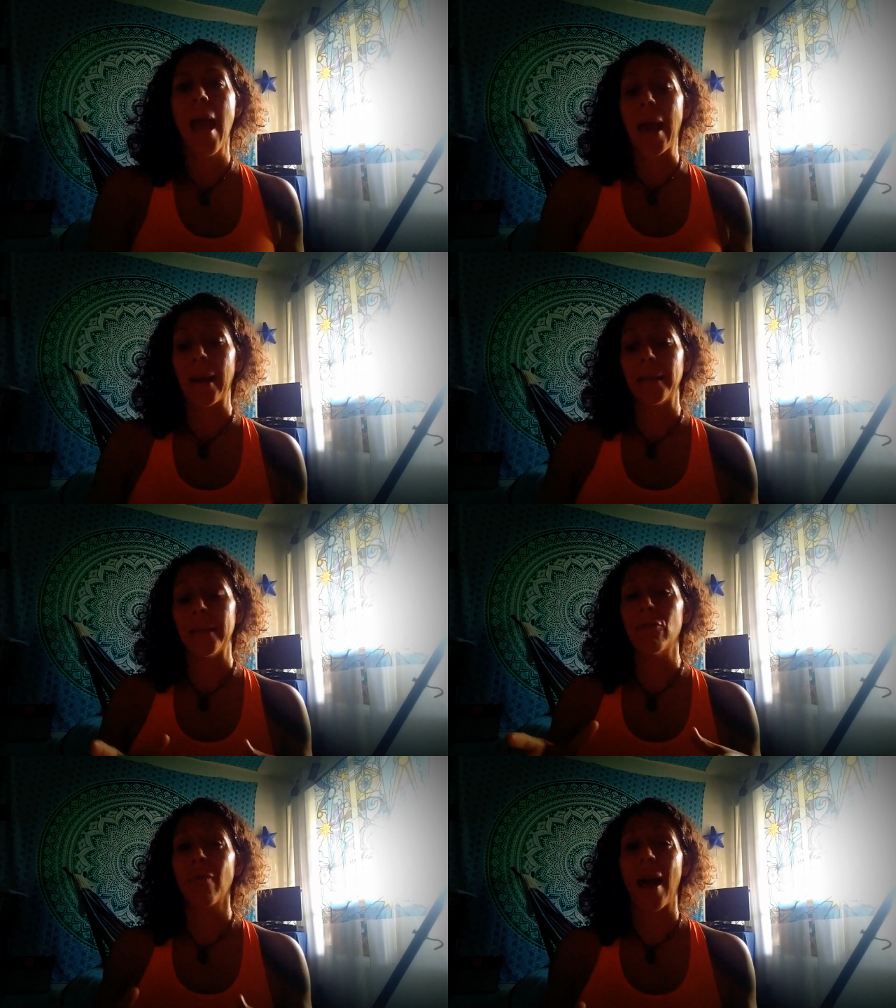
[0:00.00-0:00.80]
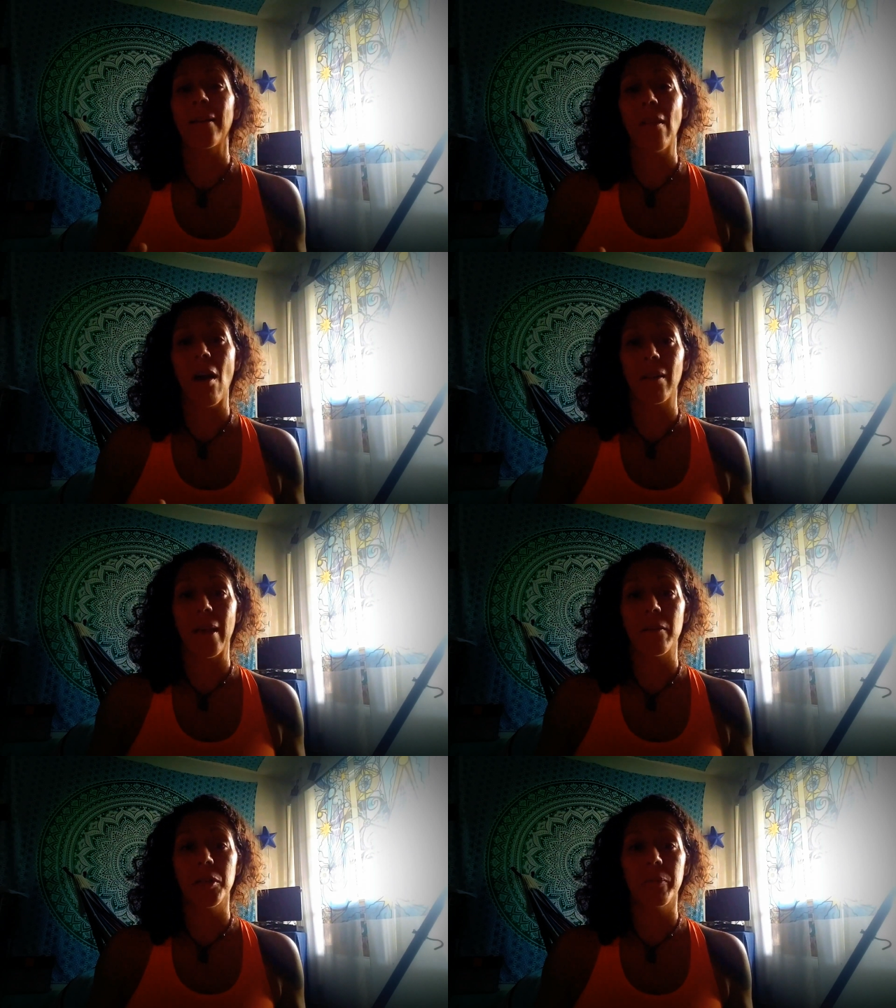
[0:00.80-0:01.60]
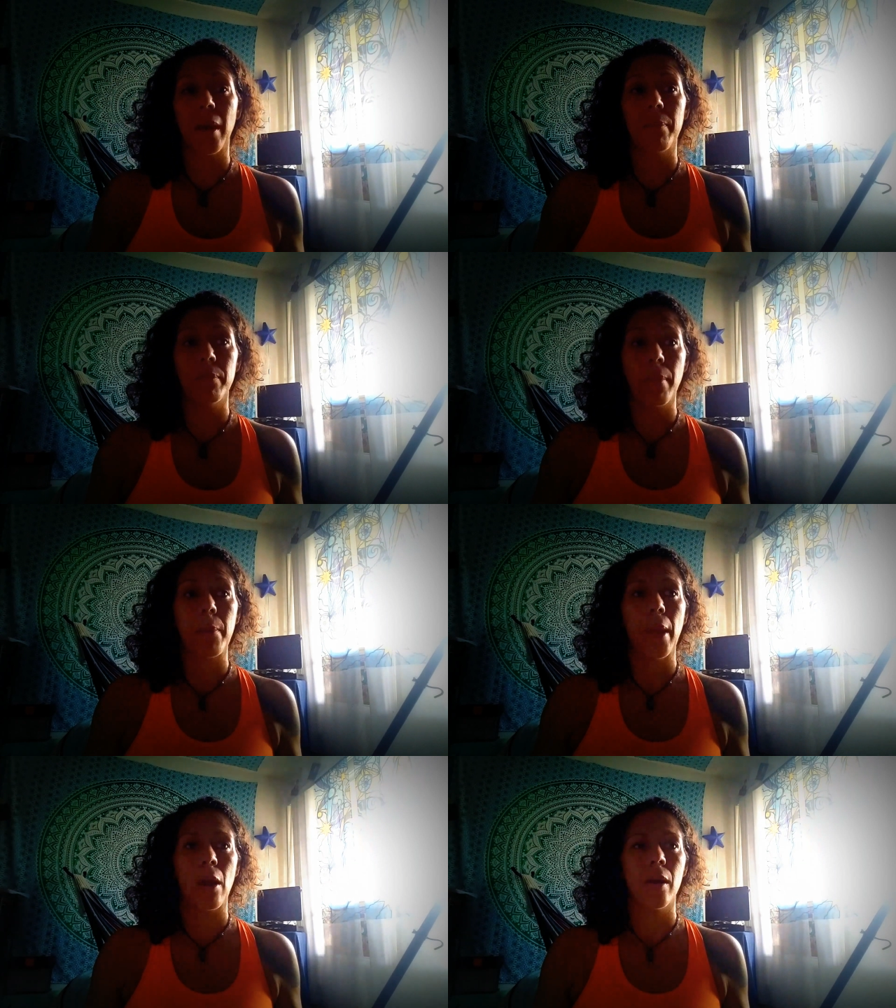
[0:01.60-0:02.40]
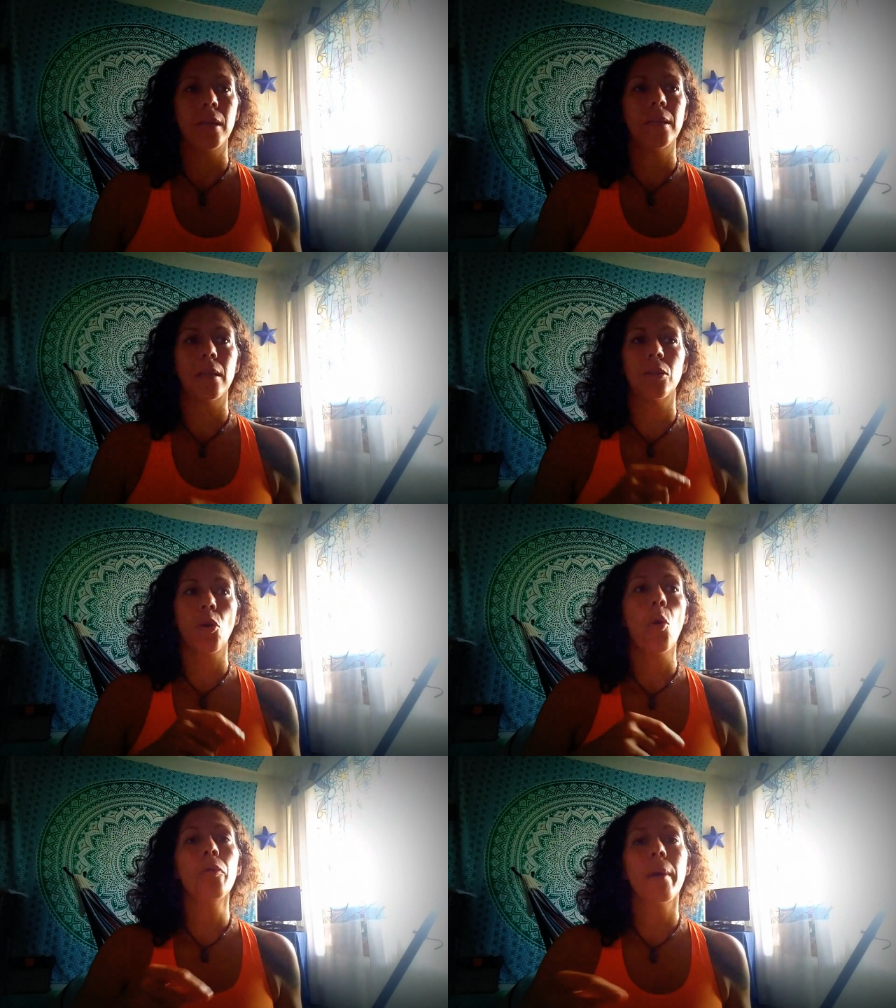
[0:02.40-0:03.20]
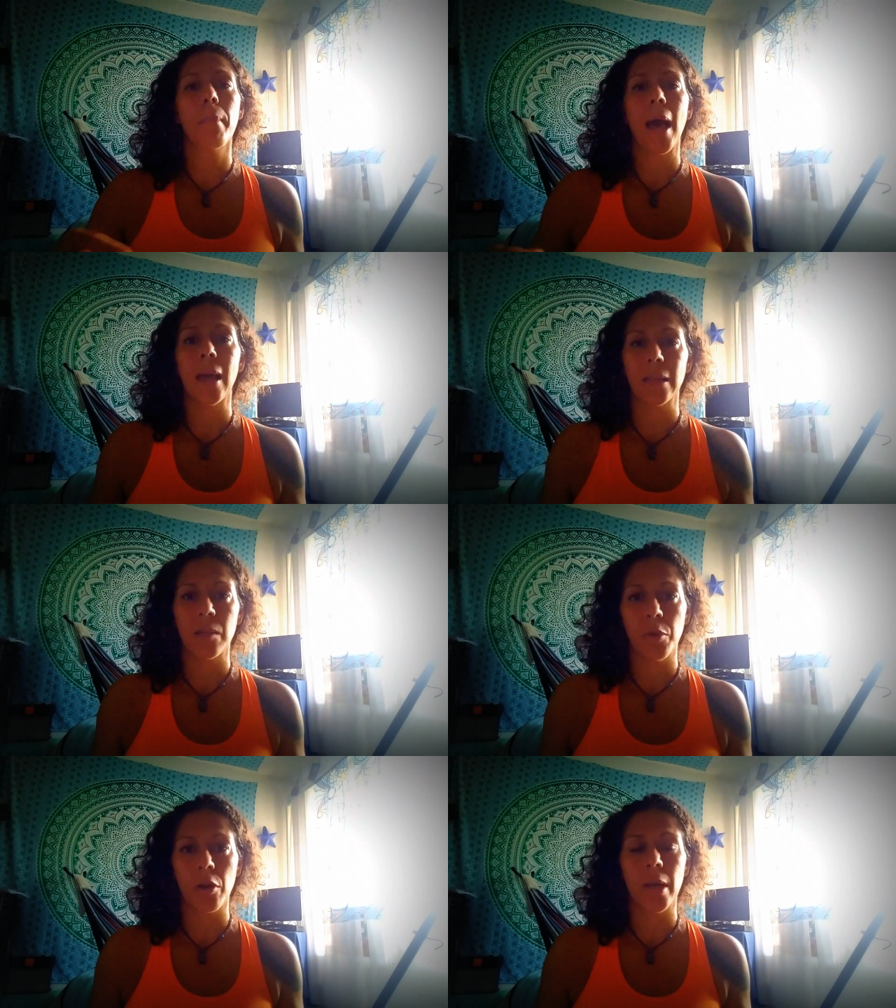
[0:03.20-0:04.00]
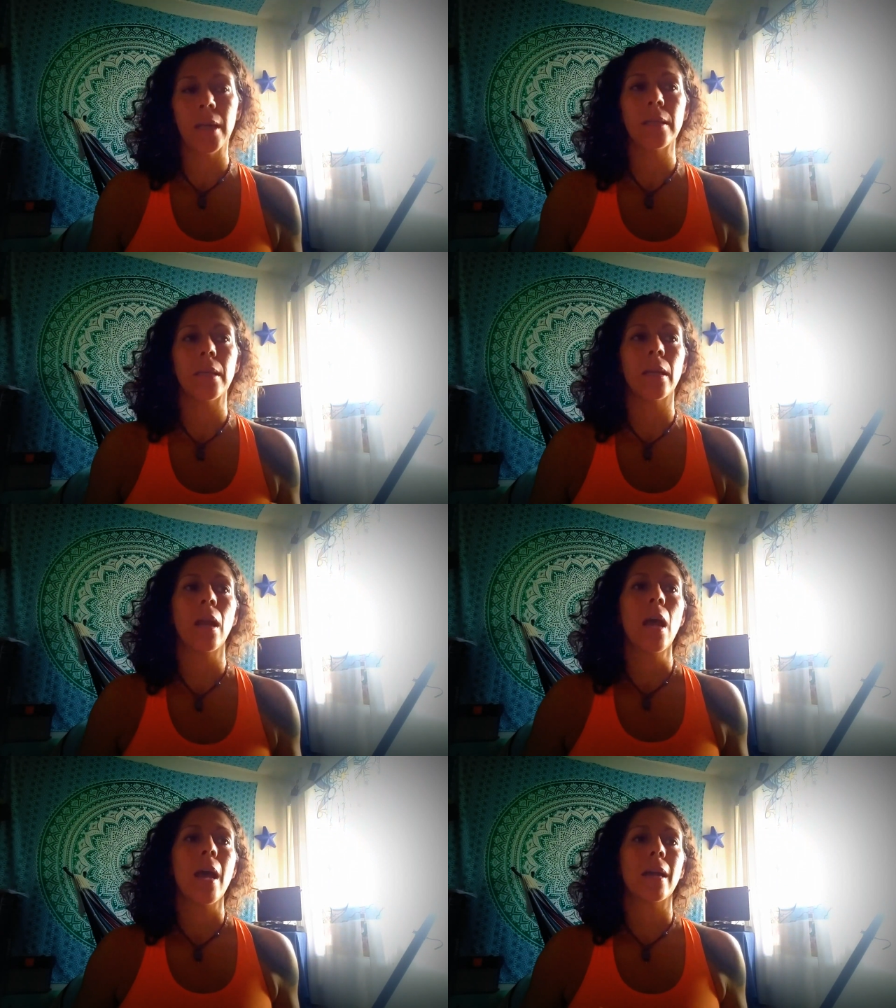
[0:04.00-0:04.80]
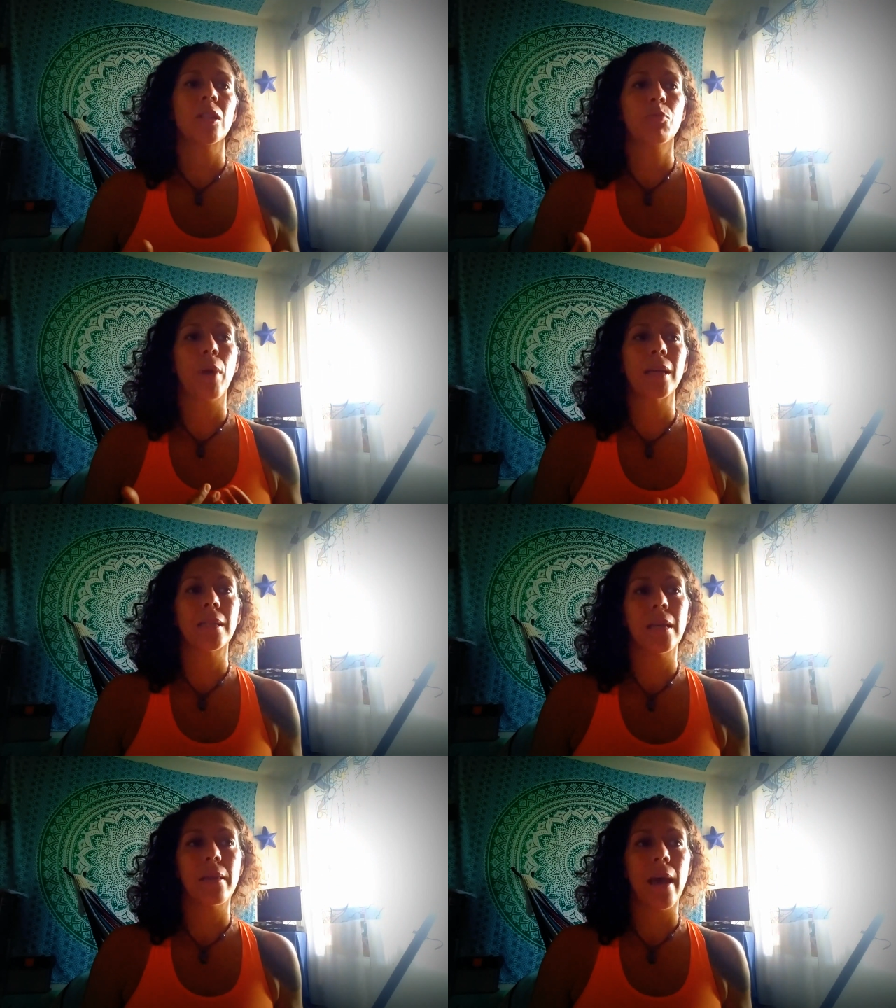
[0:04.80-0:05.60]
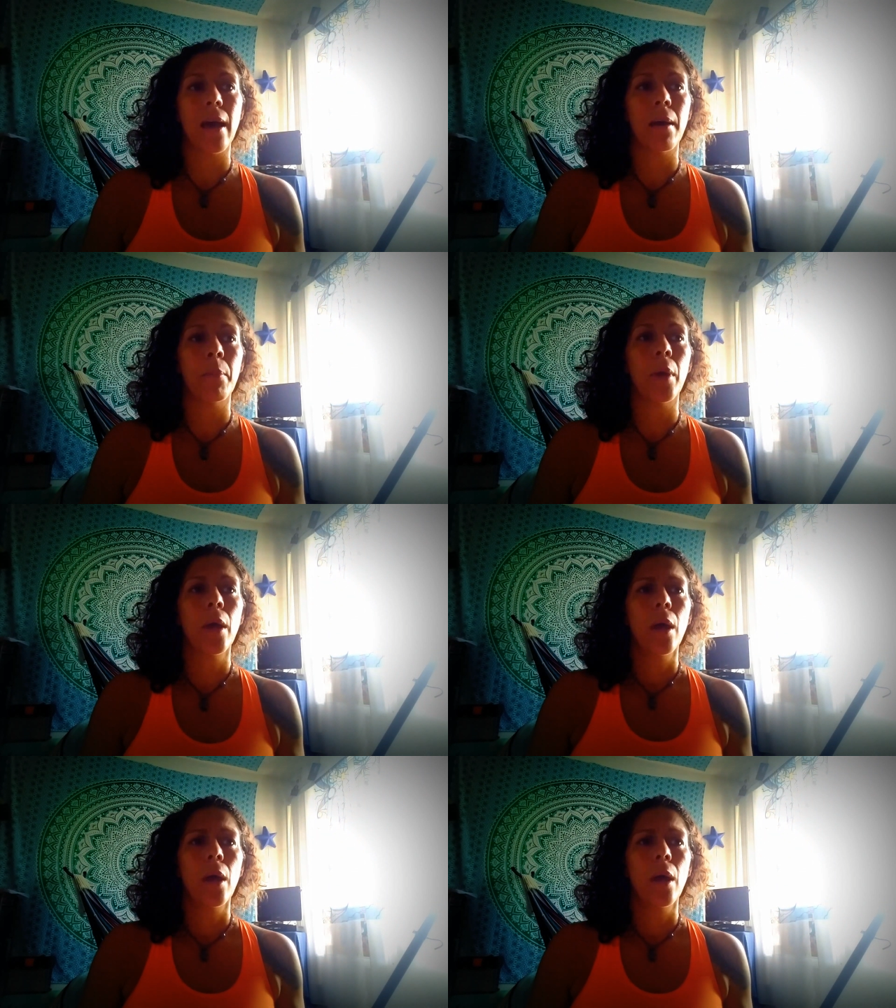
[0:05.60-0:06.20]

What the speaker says: And I did write a long letter to my parents and told them my experience and expressed to them,